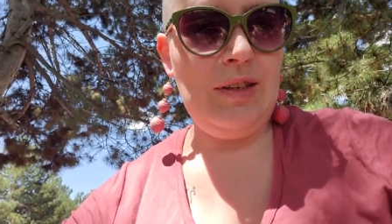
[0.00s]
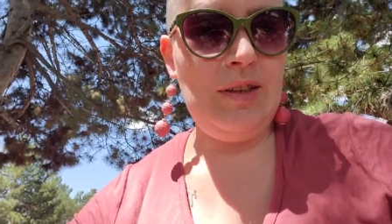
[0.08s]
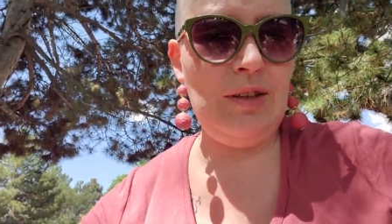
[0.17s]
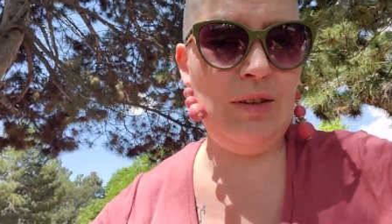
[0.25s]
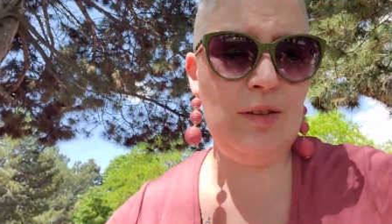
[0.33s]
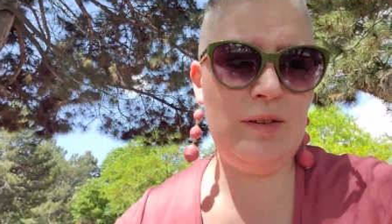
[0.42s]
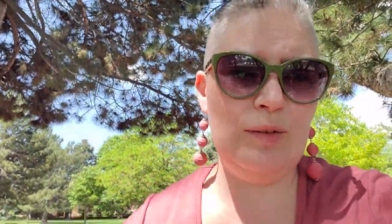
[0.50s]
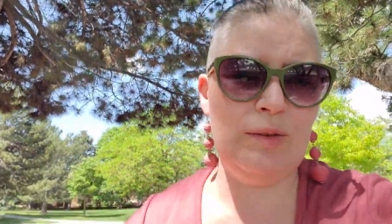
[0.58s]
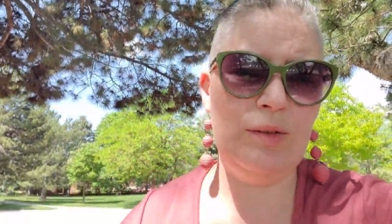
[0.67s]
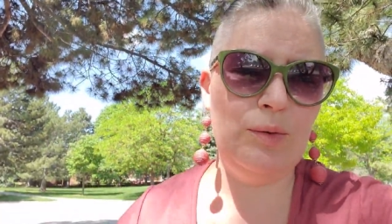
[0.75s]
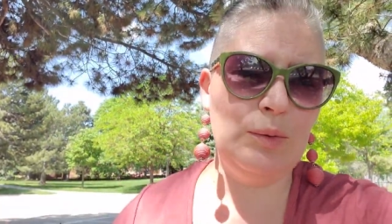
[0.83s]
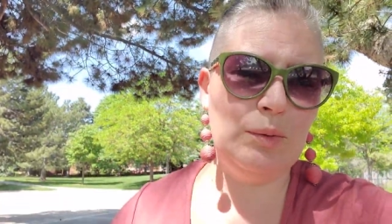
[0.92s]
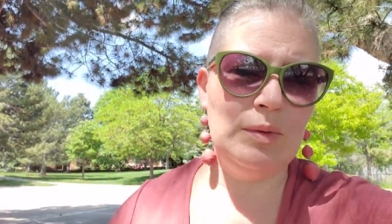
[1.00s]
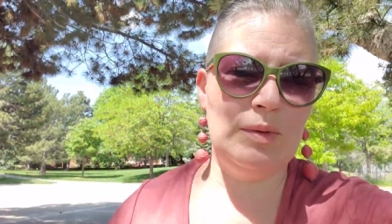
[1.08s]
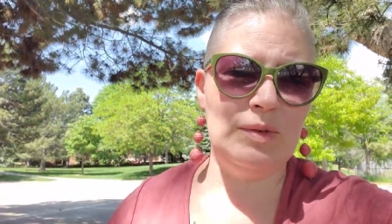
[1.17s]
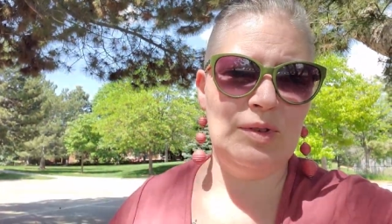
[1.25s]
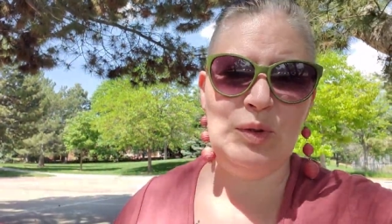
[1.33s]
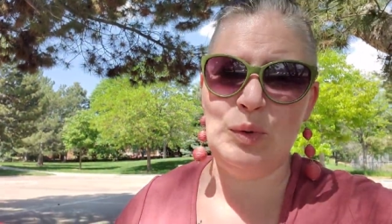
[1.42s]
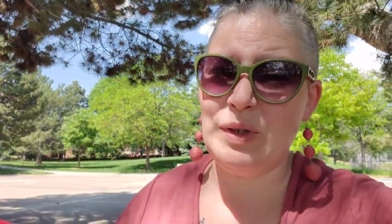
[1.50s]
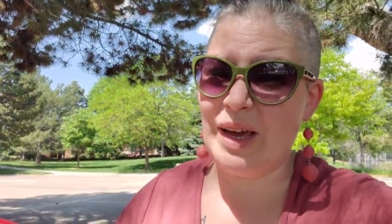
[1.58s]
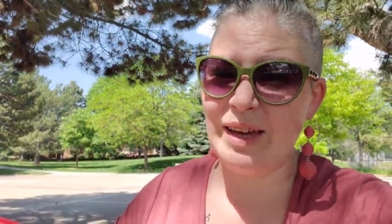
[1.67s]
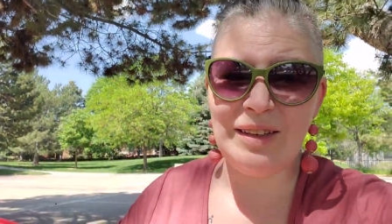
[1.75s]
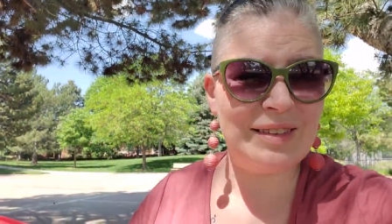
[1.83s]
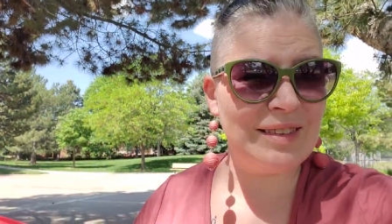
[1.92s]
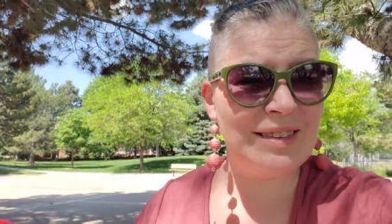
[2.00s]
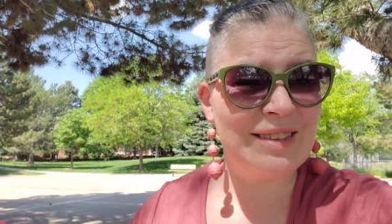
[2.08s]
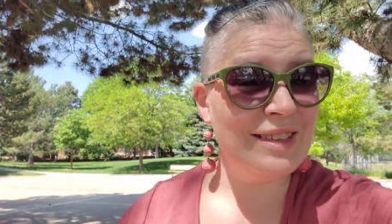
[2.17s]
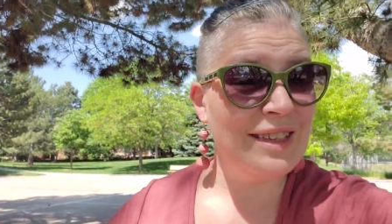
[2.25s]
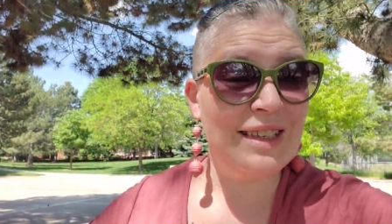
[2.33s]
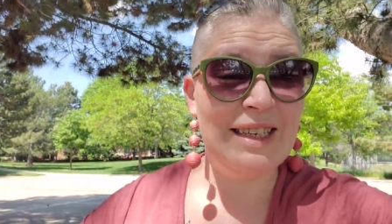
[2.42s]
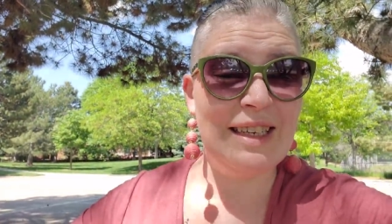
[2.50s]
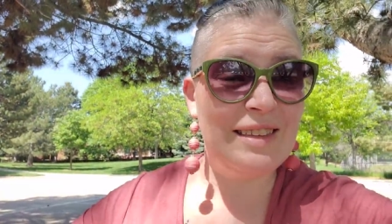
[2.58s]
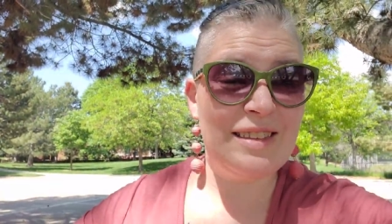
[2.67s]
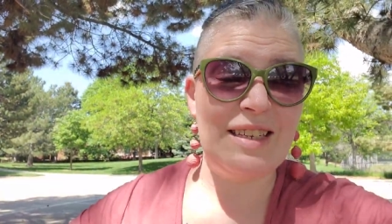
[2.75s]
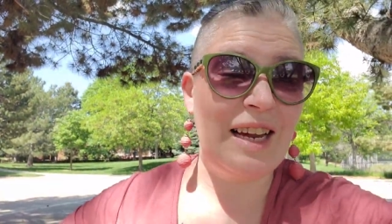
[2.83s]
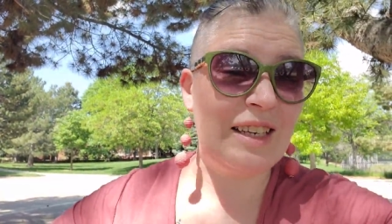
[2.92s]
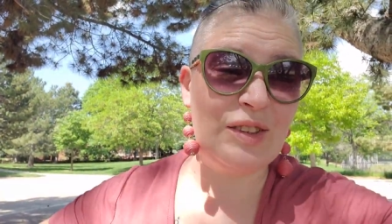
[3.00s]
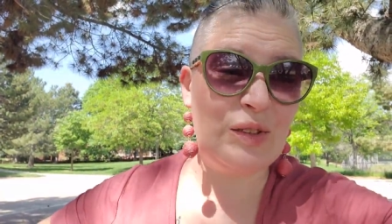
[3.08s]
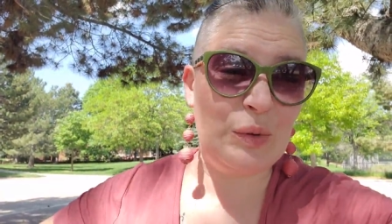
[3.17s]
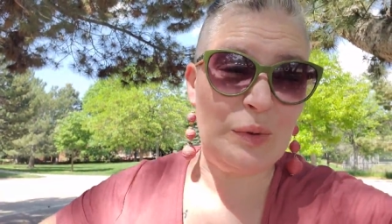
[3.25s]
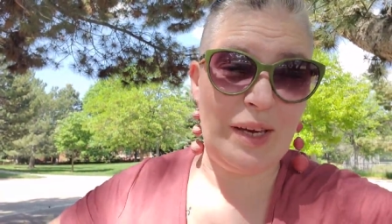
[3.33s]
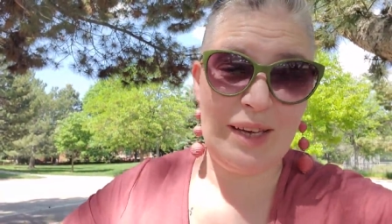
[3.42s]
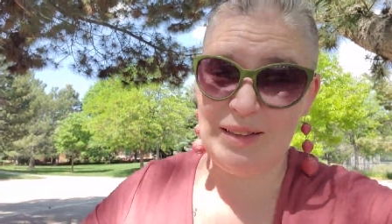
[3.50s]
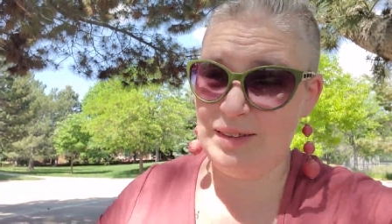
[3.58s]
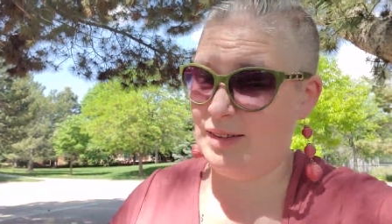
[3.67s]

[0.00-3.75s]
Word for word: in the suitcase. It's not a suitcase.